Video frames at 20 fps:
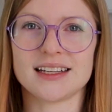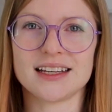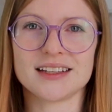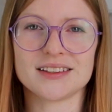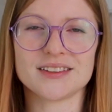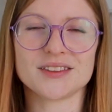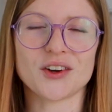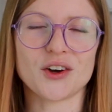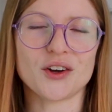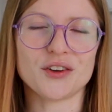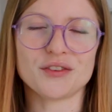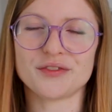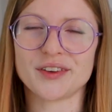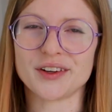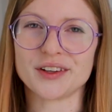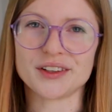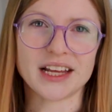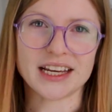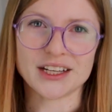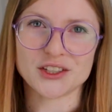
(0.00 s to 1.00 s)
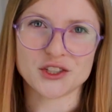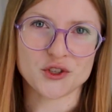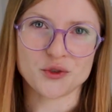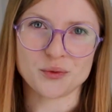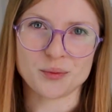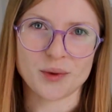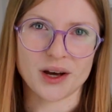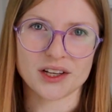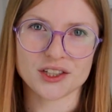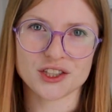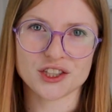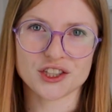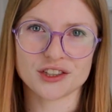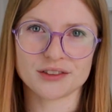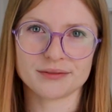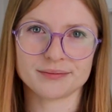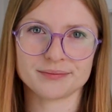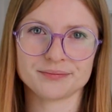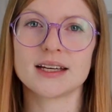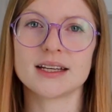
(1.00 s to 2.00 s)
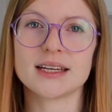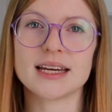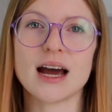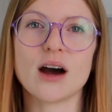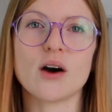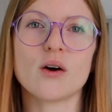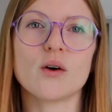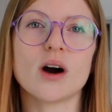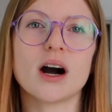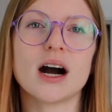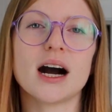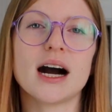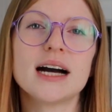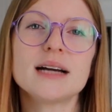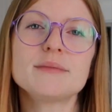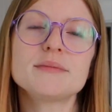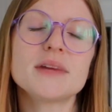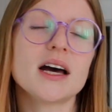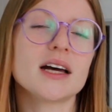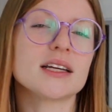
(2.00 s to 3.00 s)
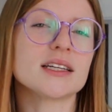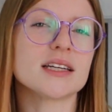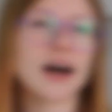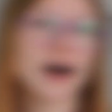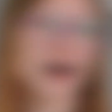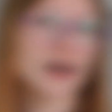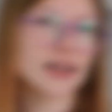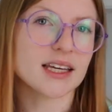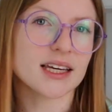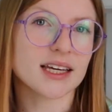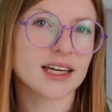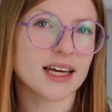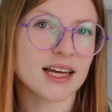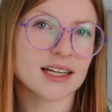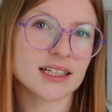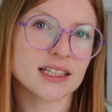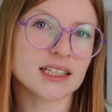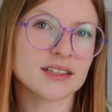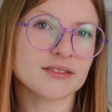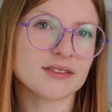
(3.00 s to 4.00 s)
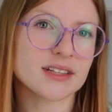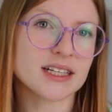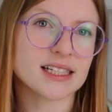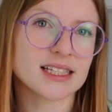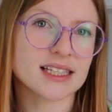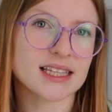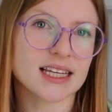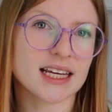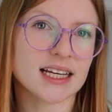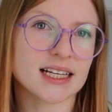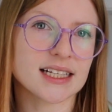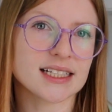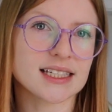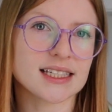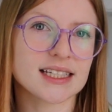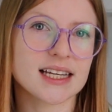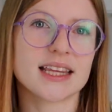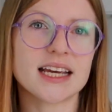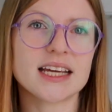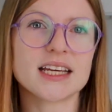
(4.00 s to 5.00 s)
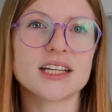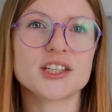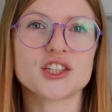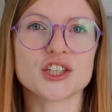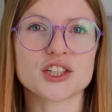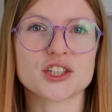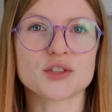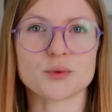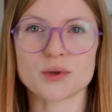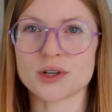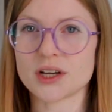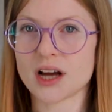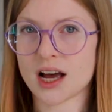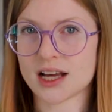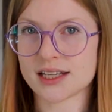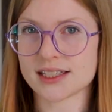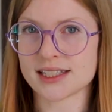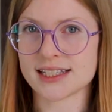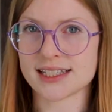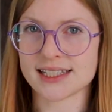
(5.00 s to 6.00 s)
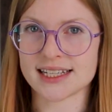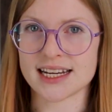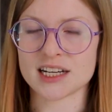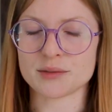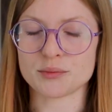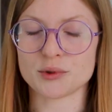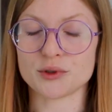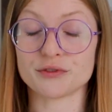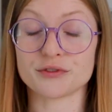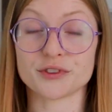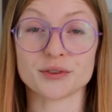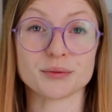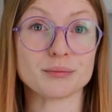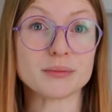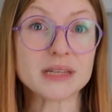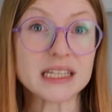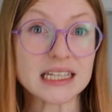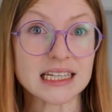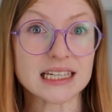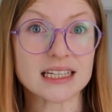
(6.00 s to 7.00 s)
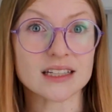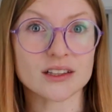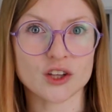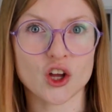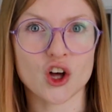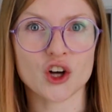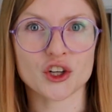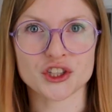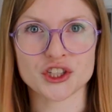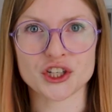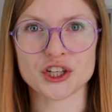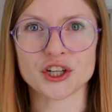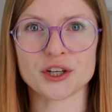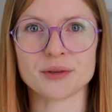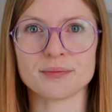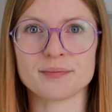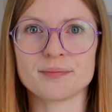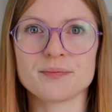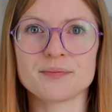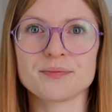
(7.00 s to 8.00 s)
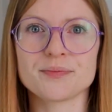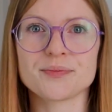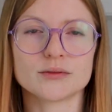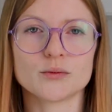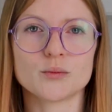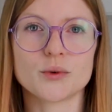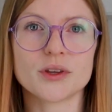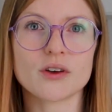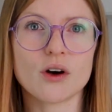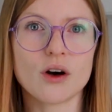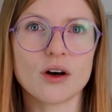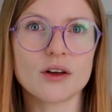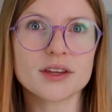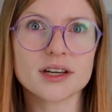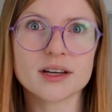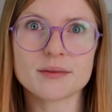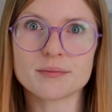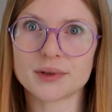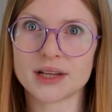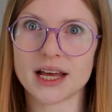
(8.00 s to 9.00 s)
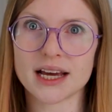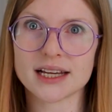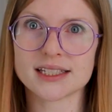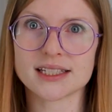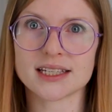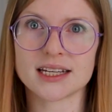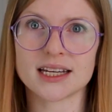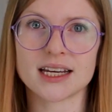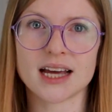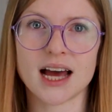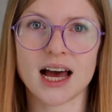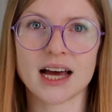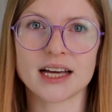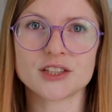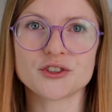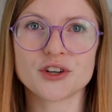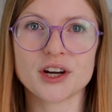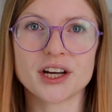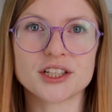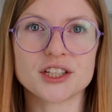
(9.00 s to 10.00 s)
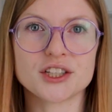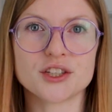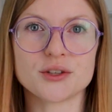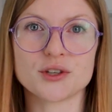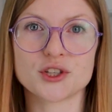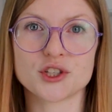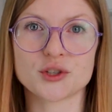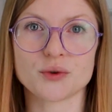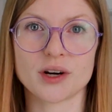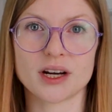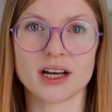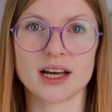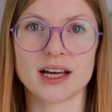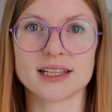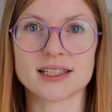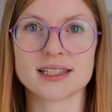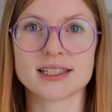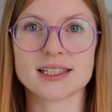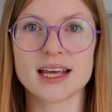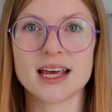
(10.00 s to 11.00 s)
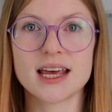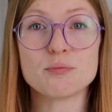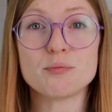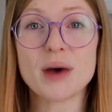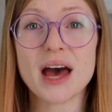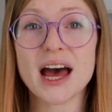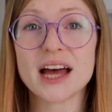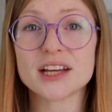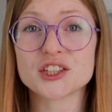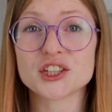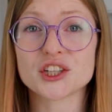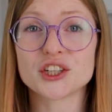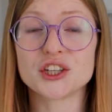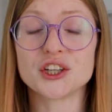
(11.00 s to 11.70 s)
It all felt like too much. Now, I'm not knocking any of these things, they just were not sustainable for me long term. With all the complexity, I tried to do the shortcuts. Batch